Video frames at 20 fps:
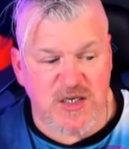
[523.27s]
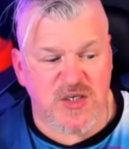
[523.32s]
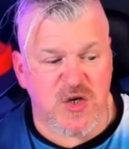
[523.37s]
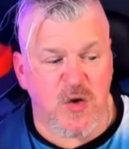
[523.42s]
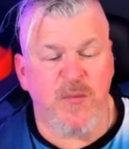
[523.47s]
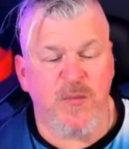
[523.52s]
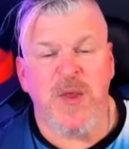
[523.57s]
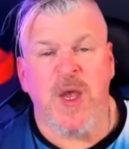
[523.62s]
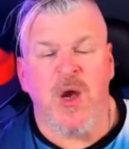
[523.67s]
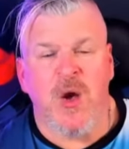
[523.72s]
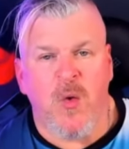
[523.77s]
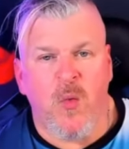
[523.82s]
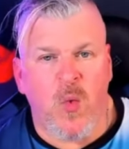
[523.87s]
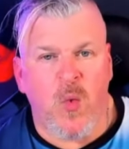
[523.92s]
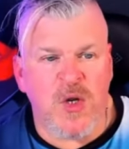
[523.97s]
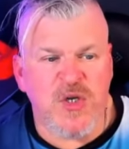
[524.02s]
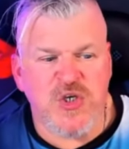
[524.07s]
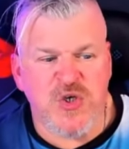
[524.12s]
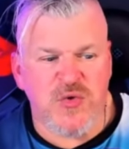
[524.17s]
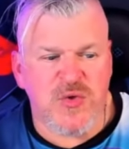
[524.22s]
So
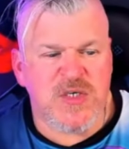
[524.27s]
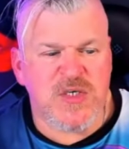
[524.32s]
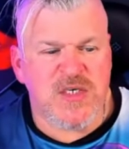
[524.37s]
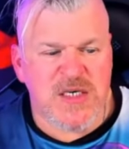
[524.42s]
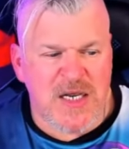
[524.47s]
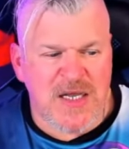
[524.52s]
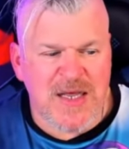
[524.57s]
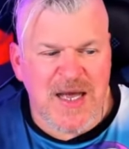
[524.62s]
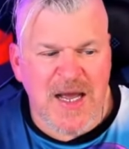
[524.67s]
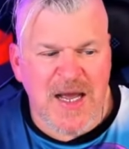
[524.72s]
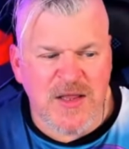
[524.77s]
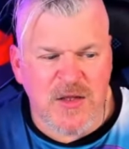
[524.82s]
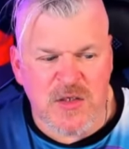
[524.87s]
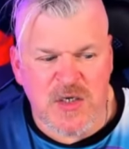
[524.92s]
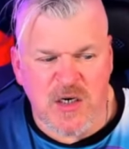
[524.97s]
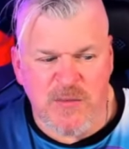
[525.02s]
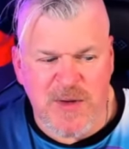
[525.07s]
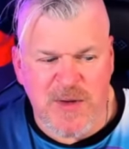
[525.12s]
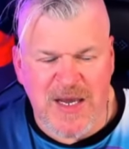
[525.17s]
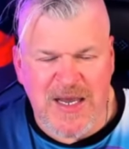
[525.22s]
once you see that, there's
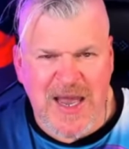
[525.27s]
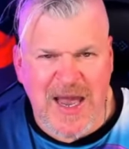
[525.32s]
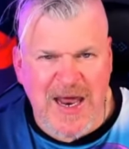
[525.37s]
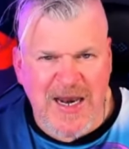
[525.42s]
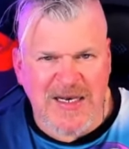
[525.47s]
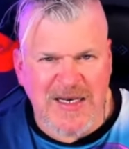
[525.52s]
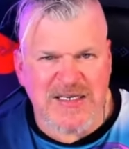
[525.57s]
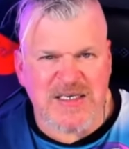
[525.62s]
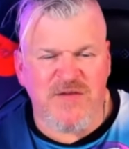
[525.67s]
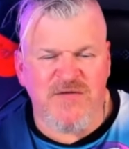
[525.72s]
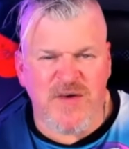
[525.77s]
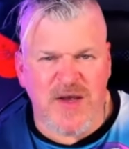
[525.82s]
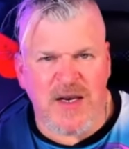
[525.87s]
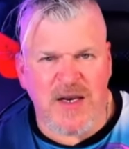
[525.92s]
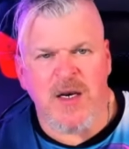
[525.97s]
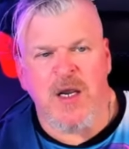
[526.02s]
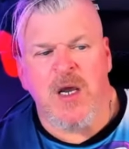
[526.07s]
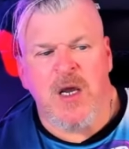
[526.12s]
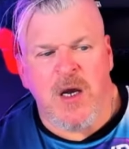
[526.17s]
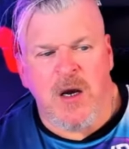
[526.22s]
going to be a Catalyst event,
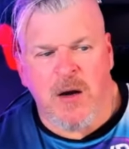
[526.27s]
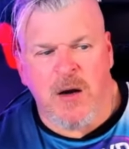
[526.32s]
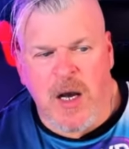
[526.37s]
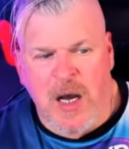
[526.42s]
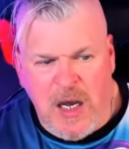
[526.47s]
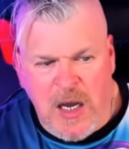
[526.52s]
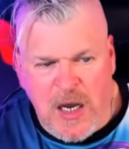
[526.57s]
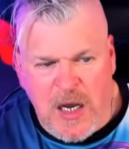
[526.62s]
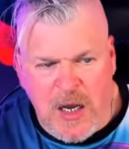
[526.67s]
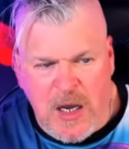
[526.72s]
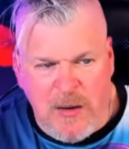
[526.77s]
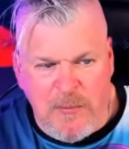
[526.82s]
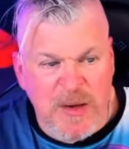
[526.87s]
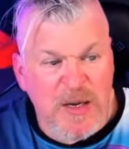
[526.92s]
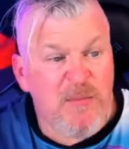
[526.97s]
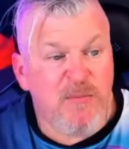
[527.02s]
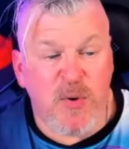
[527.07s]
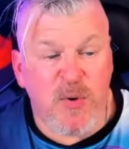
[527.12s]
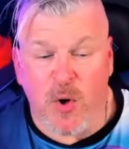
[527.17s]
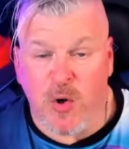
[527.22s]
uh, a
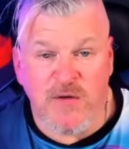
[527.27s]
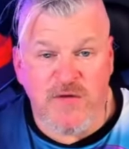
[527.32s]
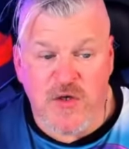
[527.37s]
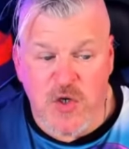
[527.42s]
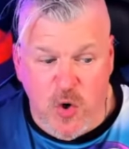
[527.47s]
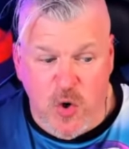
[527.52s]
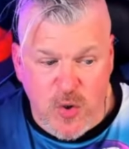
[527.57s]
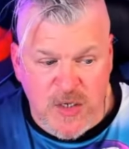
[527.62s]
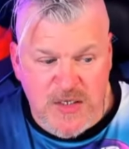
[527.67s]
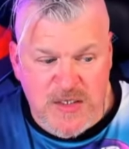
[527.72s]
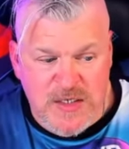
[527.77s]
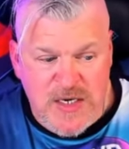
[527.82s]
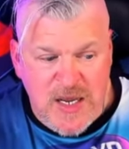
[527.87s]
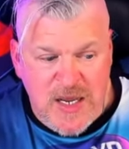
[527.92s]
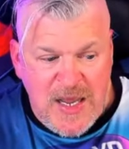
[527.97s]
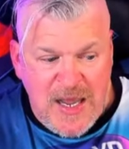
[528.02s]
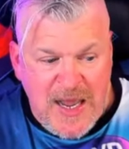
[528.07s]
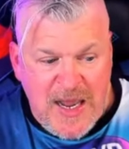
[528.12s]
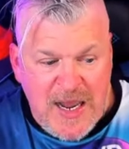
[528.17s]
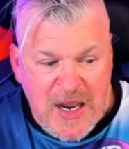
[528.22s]
big burn of tokens,
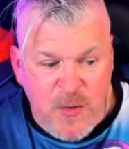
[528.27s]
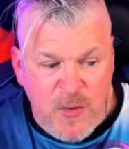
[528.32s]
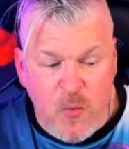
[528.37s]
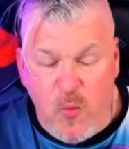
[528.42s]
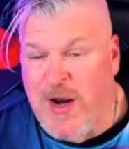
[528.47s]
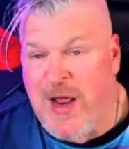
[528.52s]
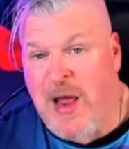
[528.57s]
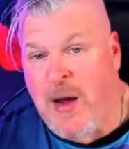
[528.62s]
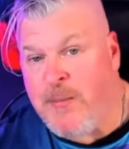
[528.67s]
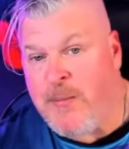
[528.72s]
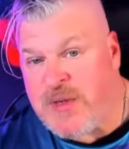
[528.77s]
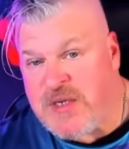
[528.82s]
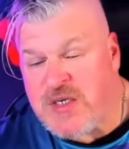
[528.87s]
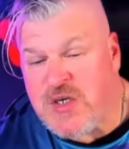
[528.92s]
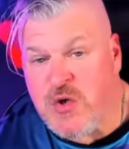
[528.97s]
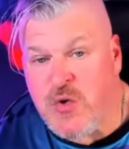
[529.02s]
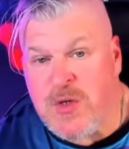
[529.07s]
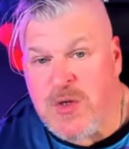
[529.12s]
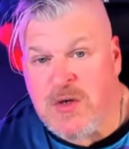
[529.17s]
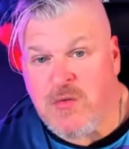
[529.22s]
and what happens
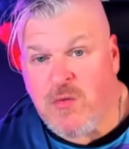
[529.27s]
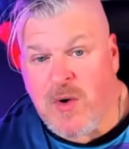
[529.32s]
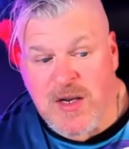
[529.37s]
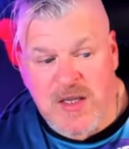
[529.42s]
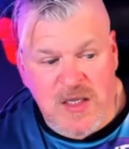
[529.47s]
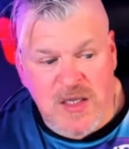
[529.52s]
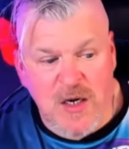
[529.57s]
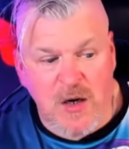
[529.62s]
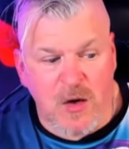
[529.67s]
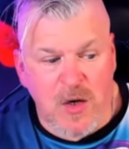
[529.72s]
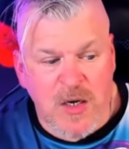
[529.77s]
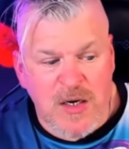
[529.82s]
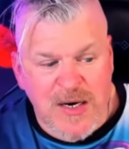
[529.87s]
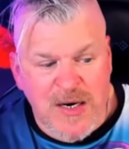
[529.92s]
to it right there.